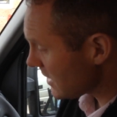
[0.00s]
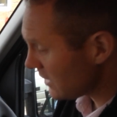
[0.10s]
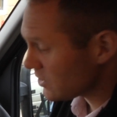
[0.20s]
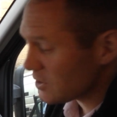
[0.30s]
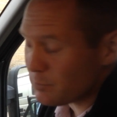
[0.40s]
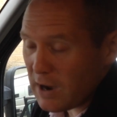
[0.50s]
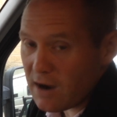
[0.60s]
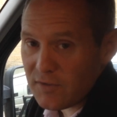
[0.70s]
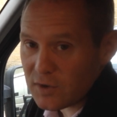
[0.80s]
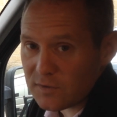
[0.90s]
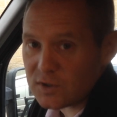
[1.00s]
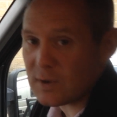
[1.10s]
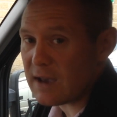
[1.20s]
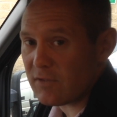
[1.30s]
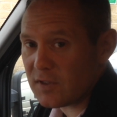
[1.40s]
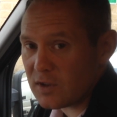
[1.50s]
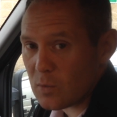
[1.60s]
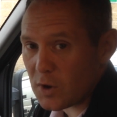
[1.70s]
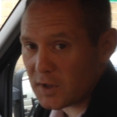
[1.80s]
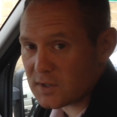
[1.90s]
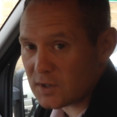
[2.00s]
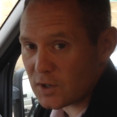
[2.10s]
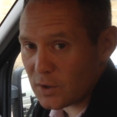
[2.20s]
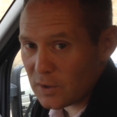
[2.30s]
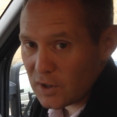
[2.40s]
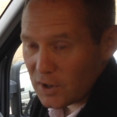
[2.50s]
engine is powerful enough to do everything you want it to do.